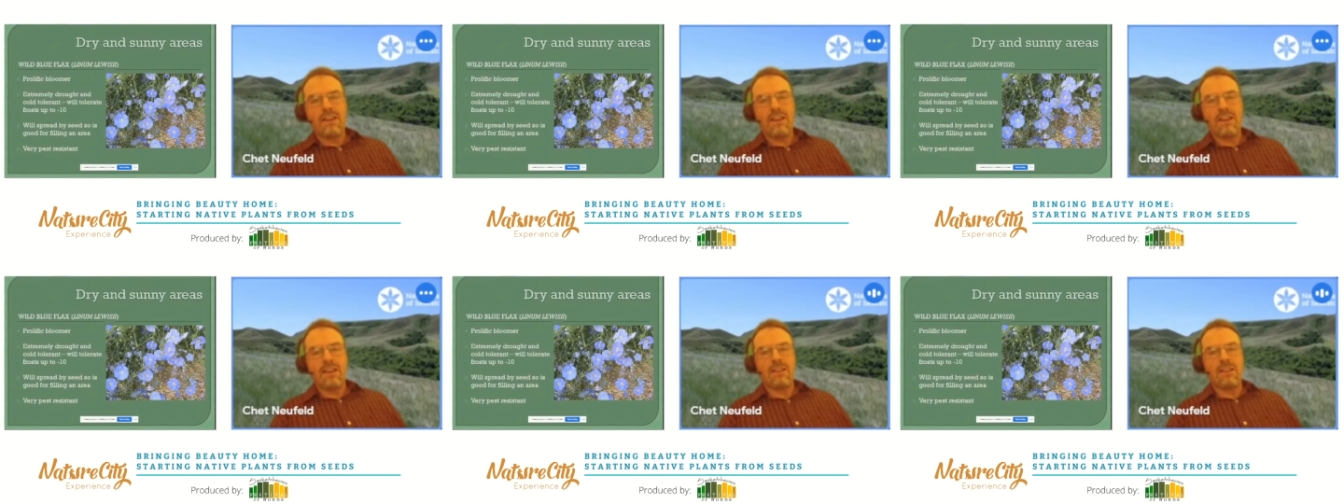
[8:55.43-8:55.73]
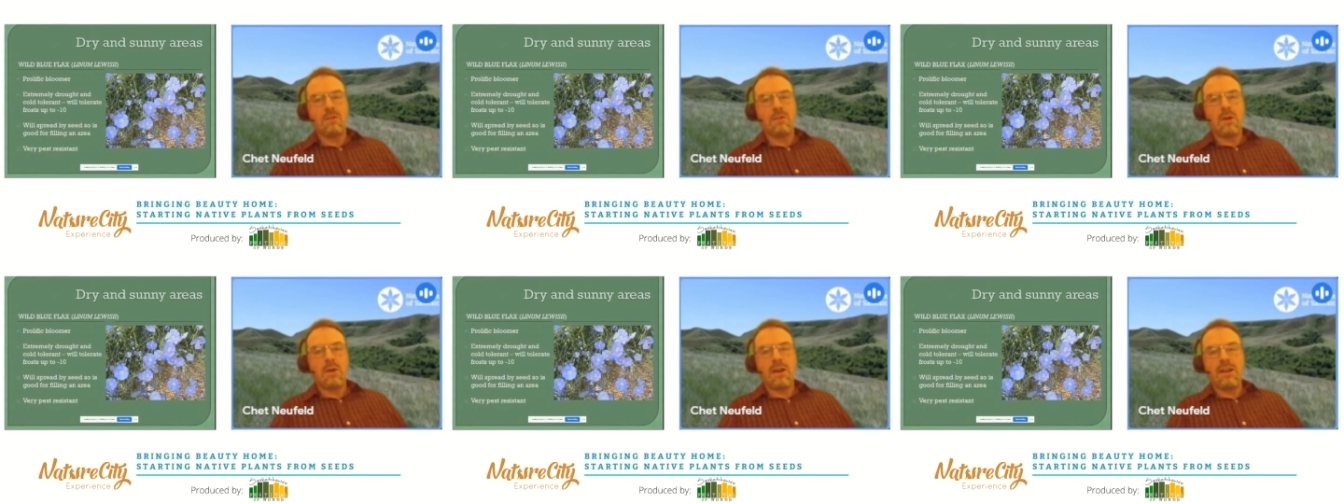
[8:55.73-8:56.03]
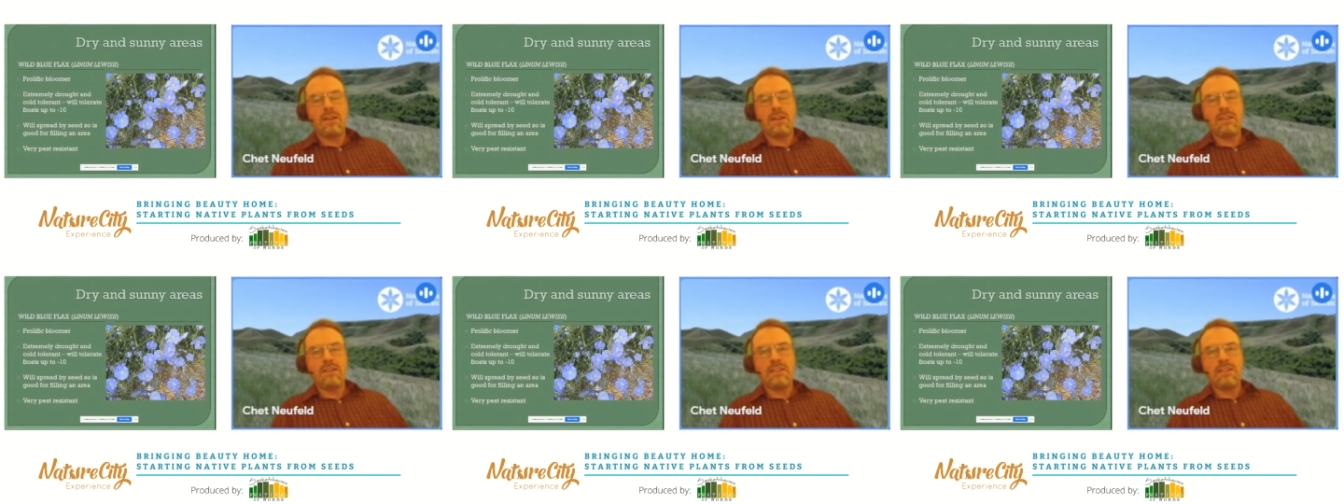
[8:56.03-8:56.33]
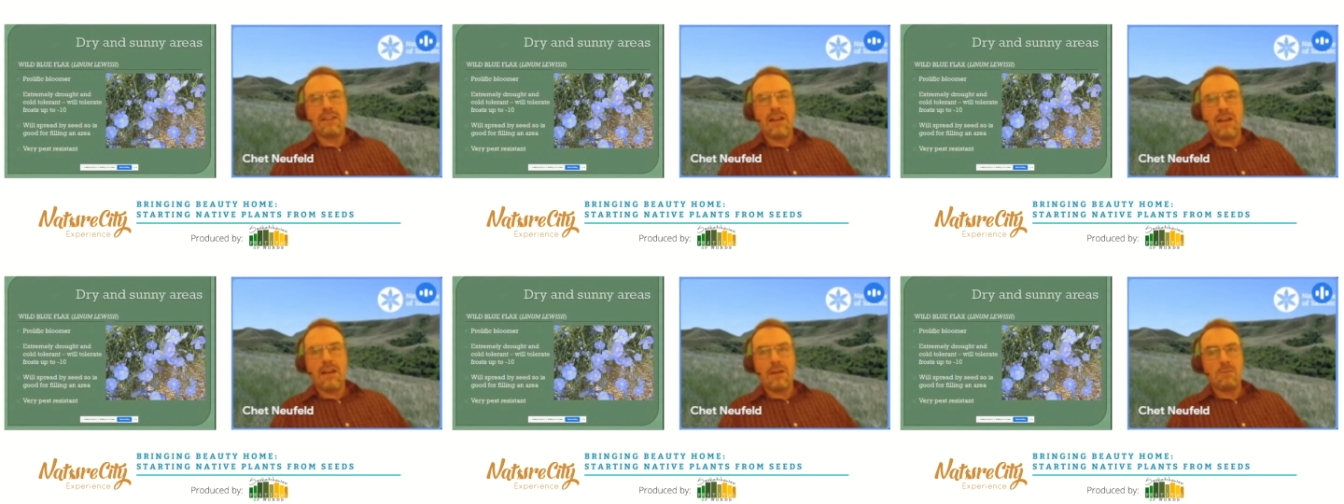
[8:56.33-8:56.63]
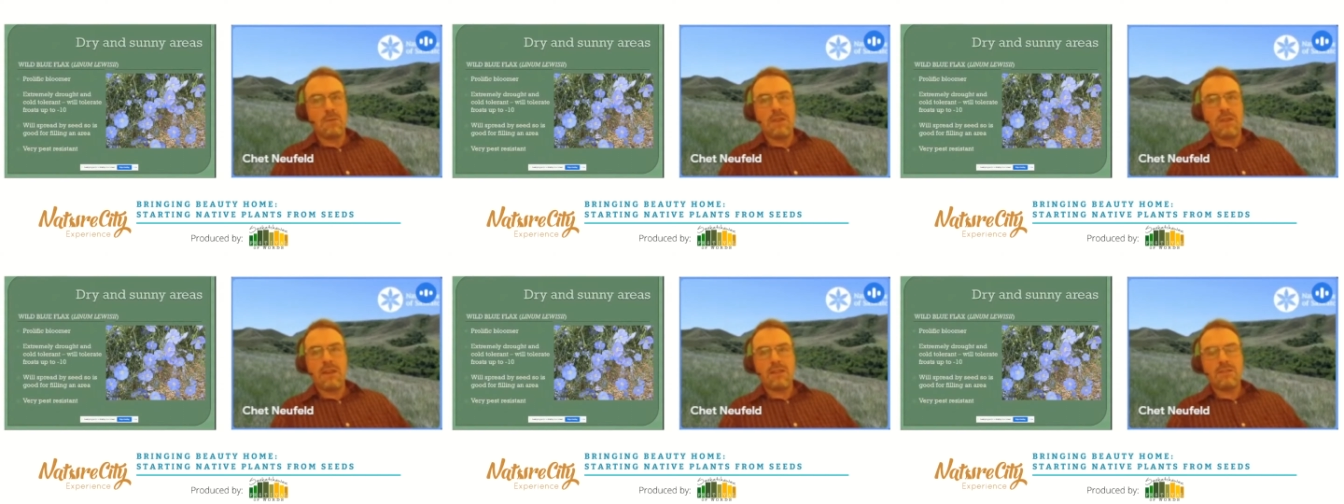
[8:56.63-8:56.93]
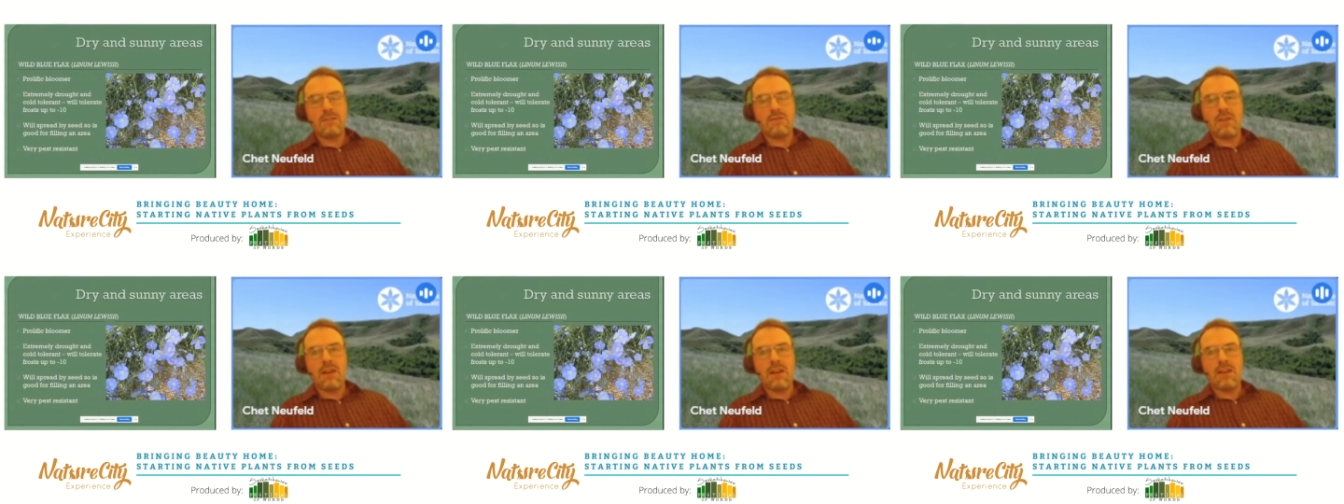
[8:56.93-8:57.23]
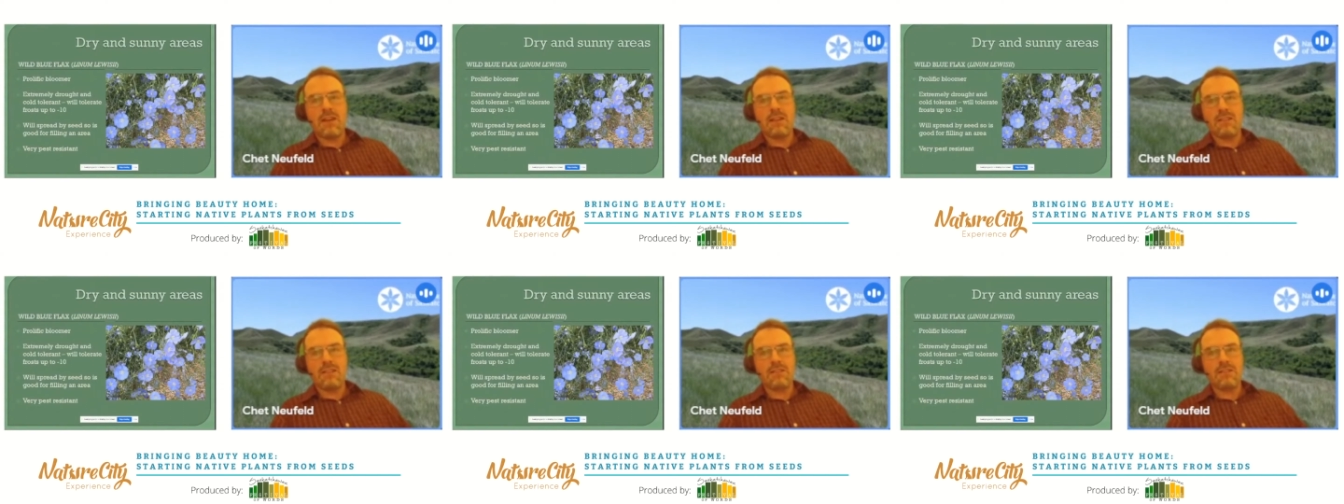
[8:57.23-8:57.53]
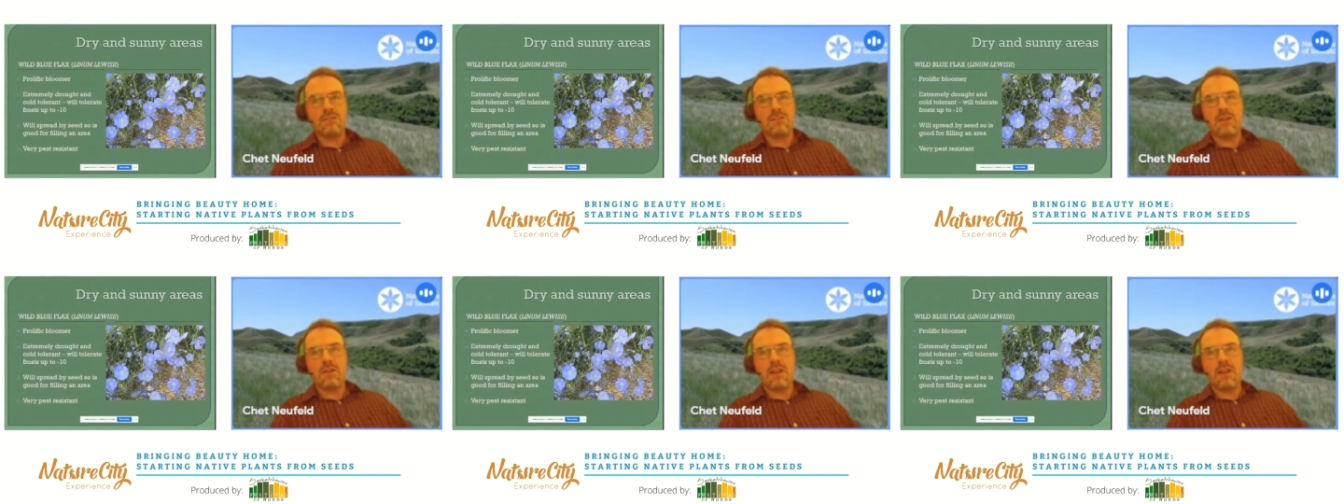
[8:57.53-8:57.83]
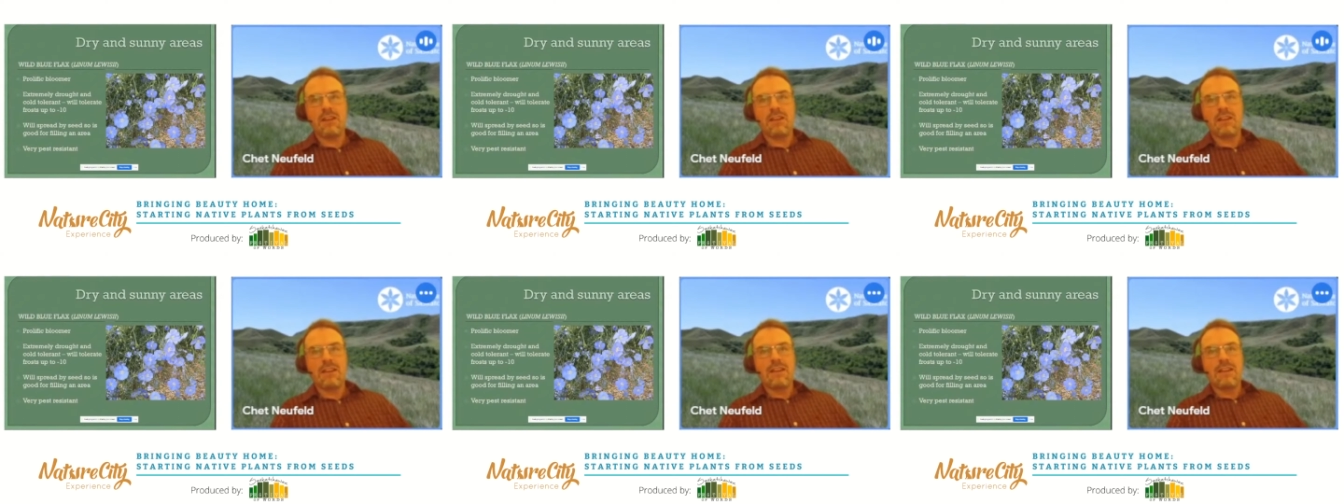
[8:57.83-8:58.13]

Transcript: in the wild, but that's fine. It looks great.